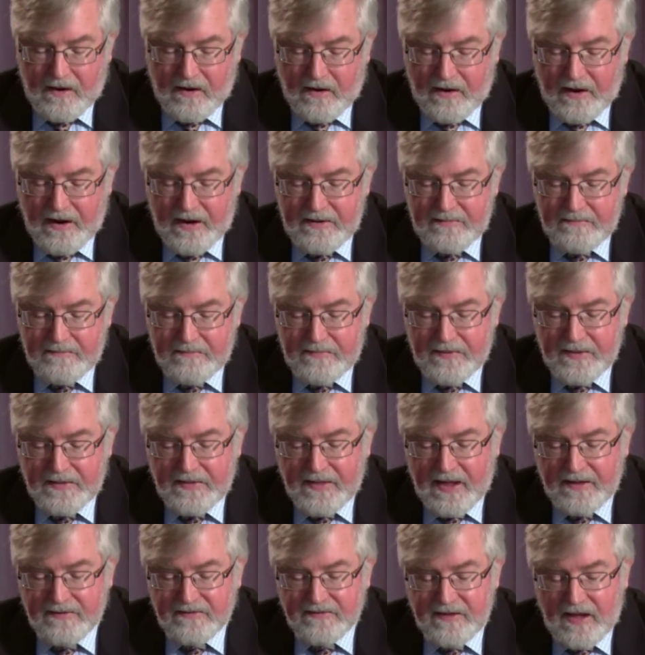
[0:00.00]
All right,
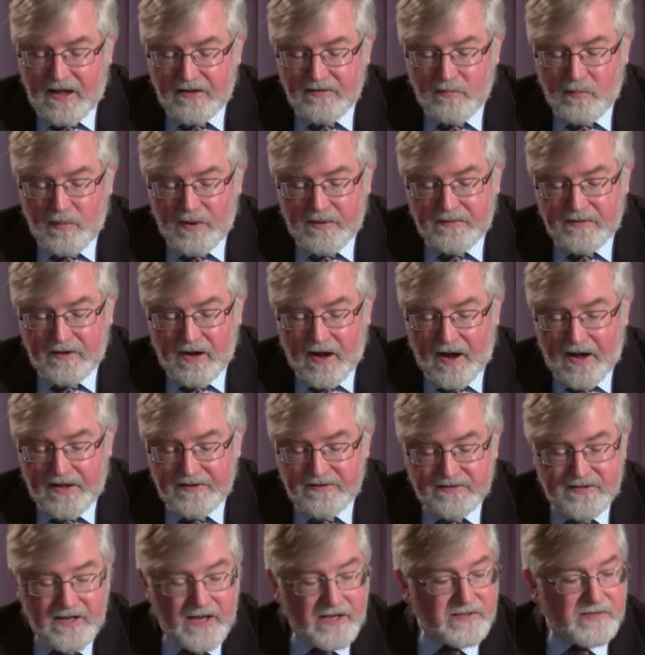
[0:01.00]
but that's not what
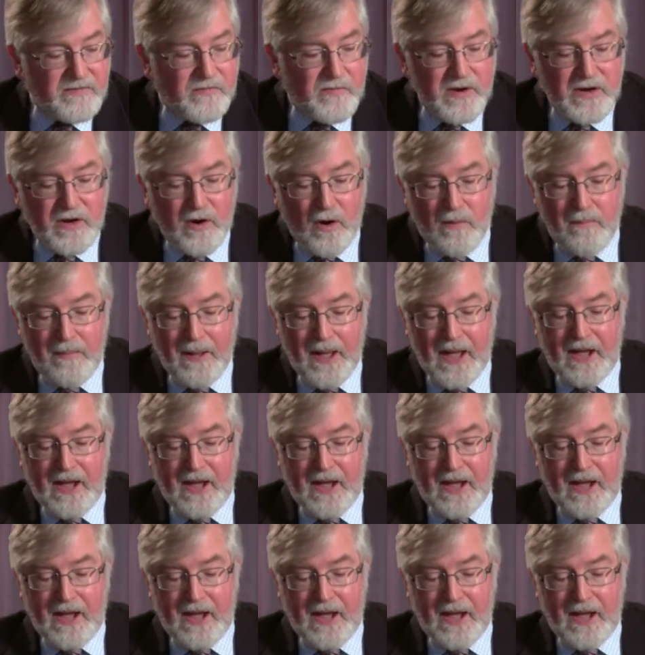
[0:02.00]
God says. If we go